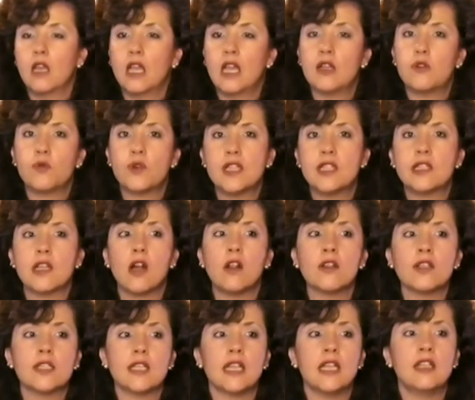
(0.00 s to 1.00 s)
It
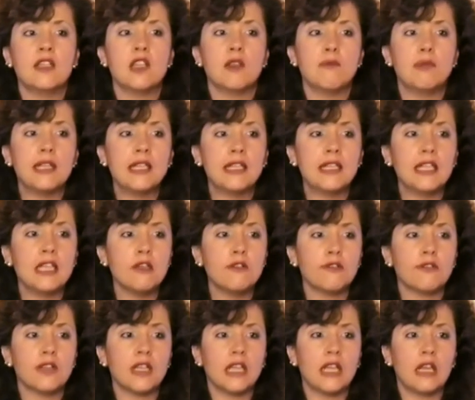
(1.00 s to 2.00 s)
results in the
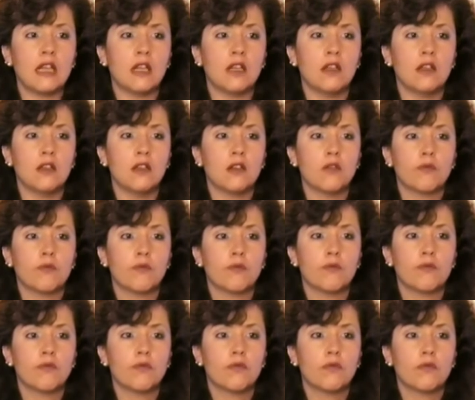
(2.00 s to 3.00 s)
belief in
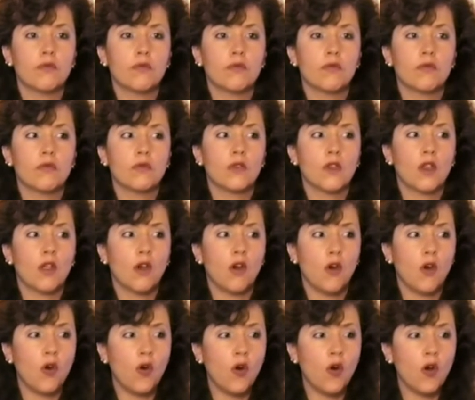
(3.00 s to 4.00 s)

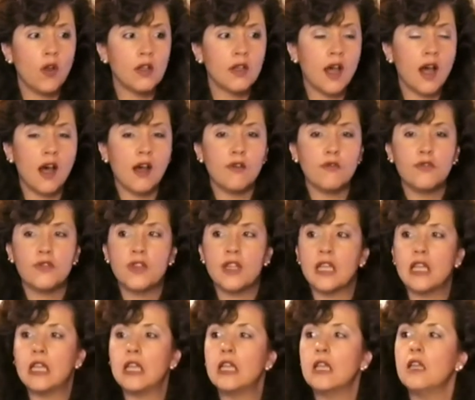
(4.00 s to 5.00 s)
all of
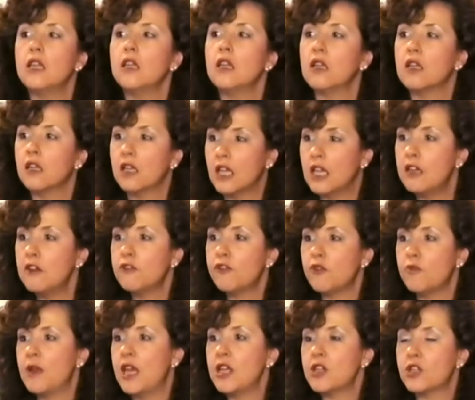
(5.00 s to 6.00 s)
the
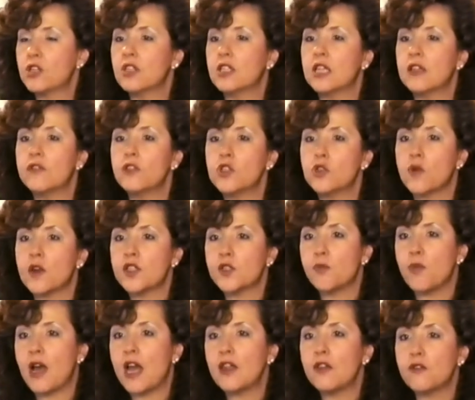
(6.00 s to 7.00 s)
information given to us
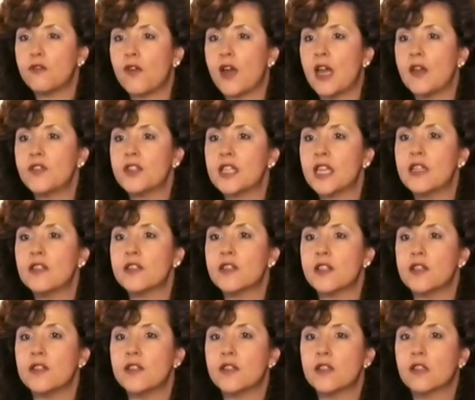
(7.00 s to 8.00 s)
by the five
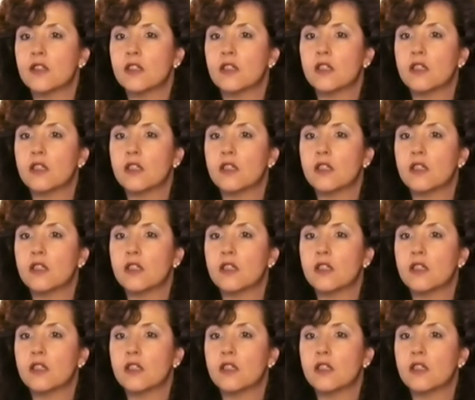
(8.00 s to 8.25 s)
senses,